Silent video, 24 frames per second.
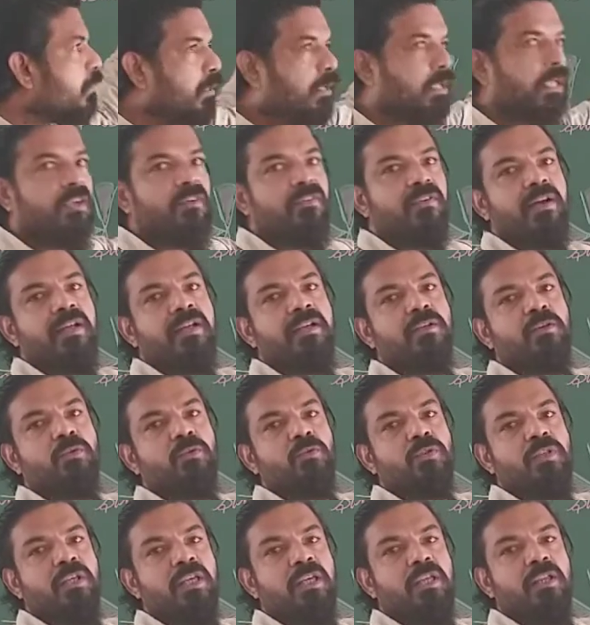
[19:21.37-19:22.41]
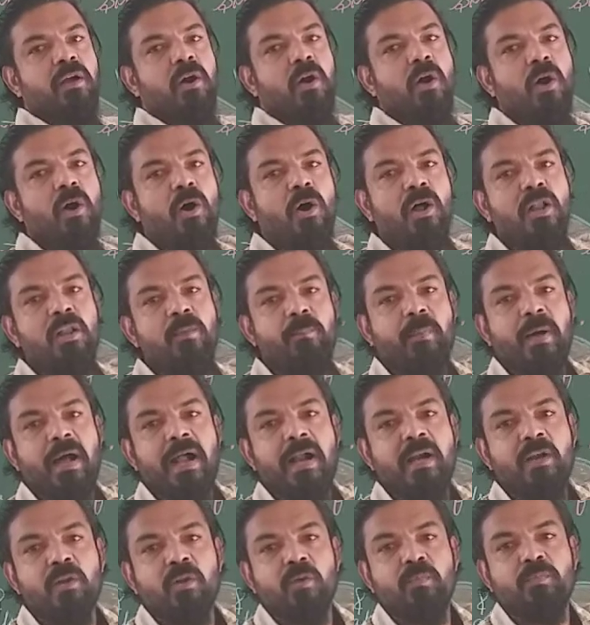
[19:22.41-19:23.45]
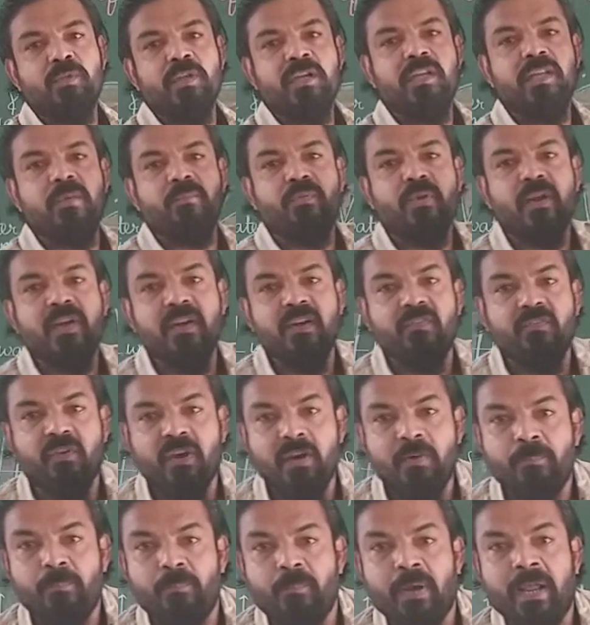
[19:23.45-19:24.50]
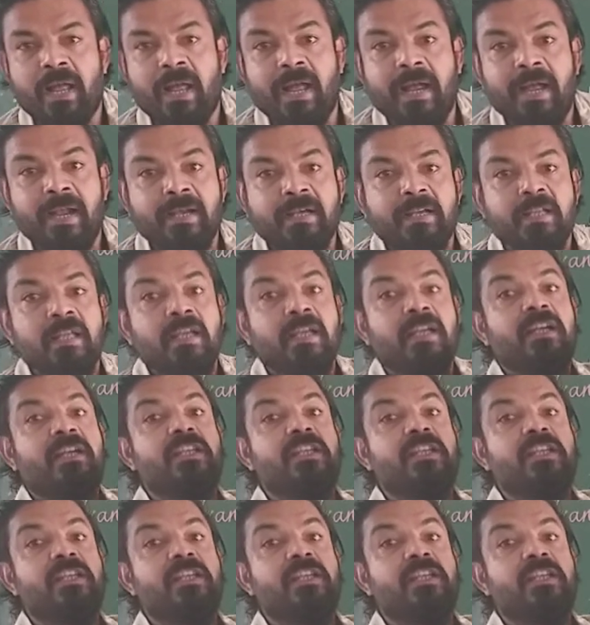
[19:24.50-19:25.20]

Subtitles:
given to the all part of the different plant.